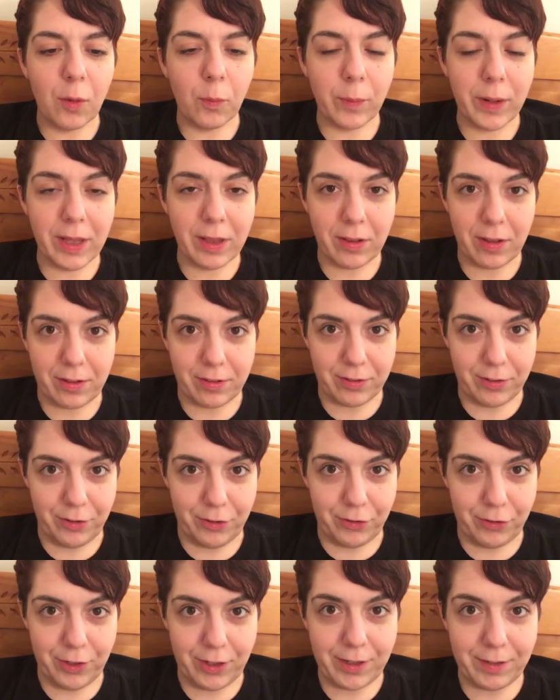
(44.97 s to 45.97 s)
weight loss
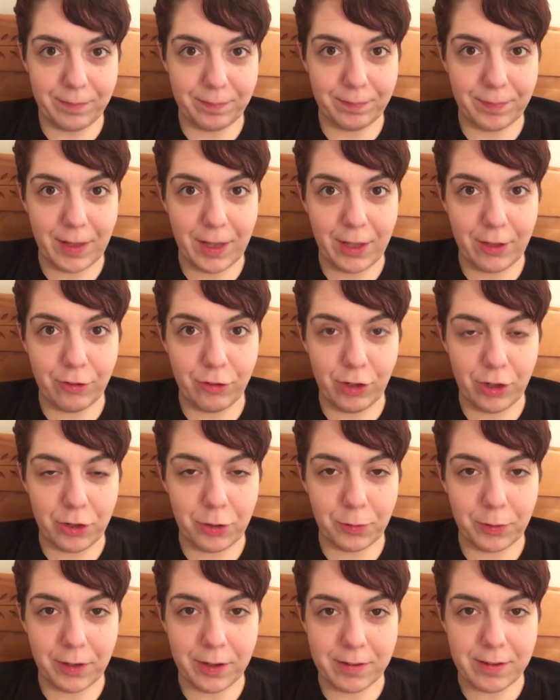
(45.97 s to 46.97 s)
surgery on
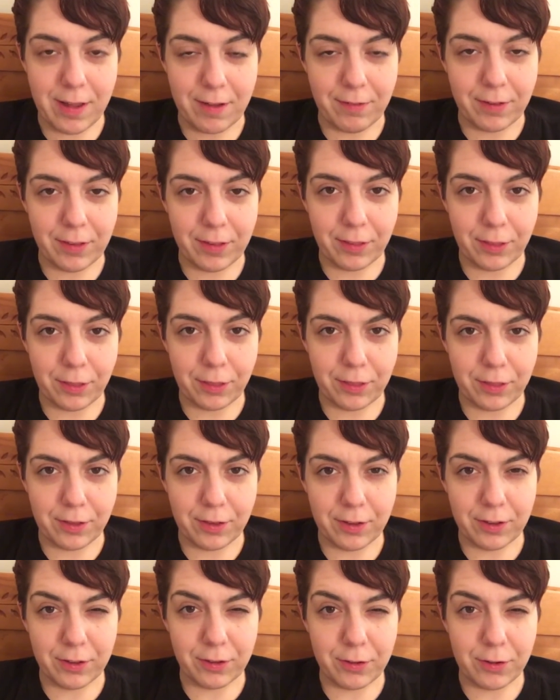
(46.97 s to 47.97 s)
January 7th,
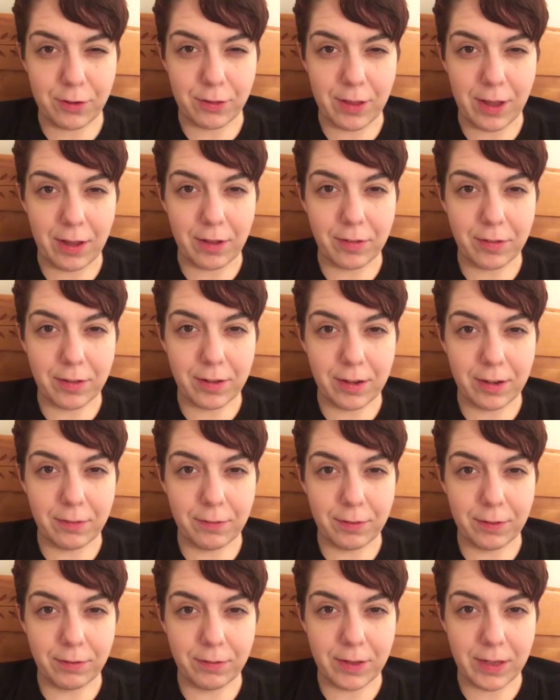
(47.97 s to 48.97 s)

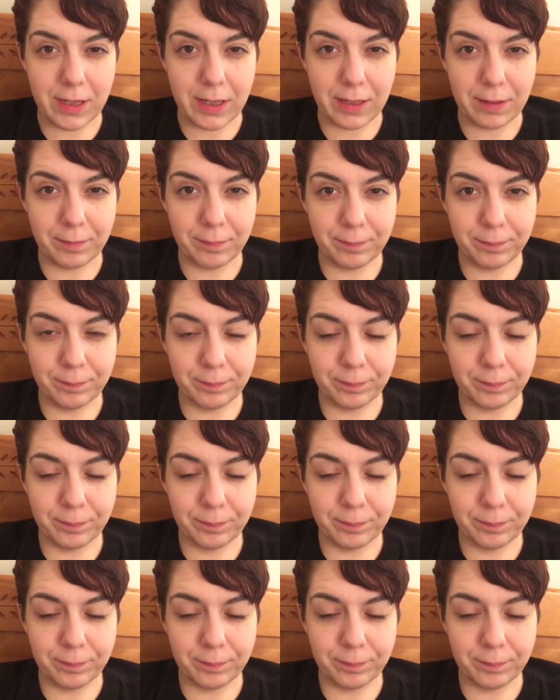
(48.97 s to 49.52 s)
2015